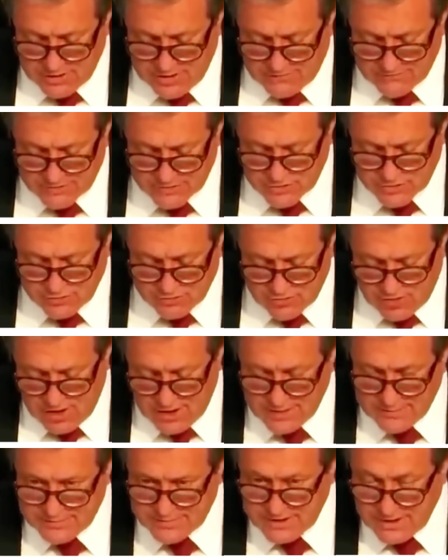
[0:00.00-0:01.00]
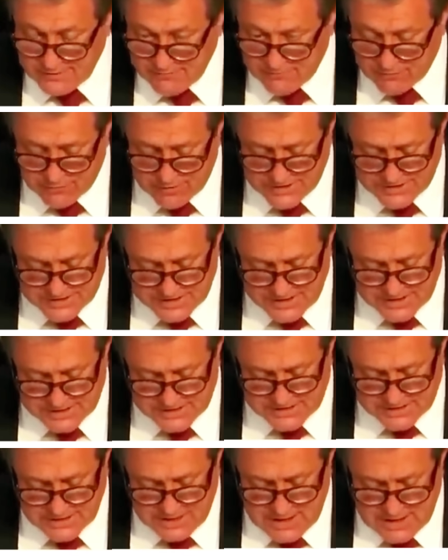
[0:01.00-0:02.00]
covers crimes like, for
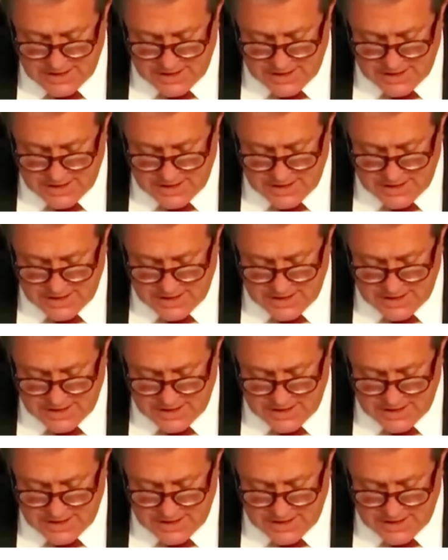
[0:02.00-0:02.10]
instance,